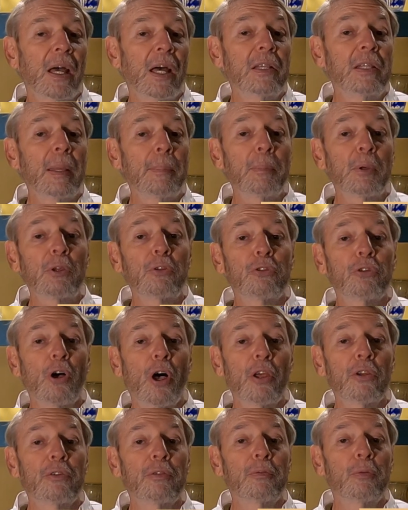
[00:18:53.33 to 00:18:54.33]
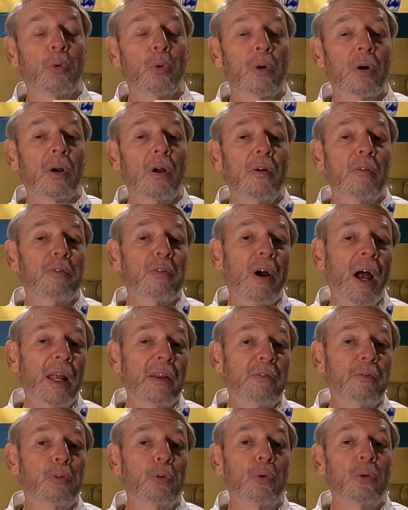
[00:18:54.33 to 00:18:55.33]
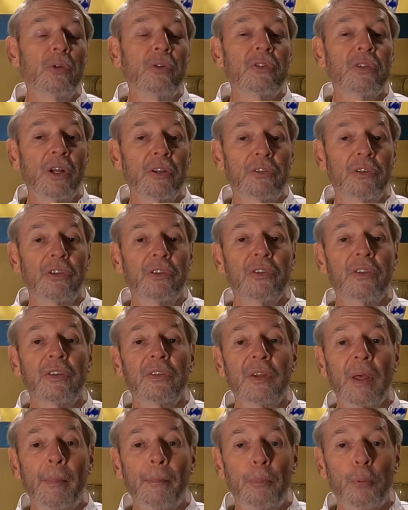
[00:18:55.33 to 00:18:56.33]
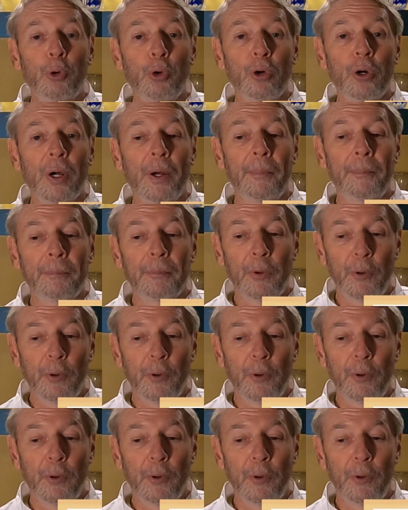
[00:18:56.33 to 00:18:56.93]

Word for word: a dipping sauce for fried food, such as tempura.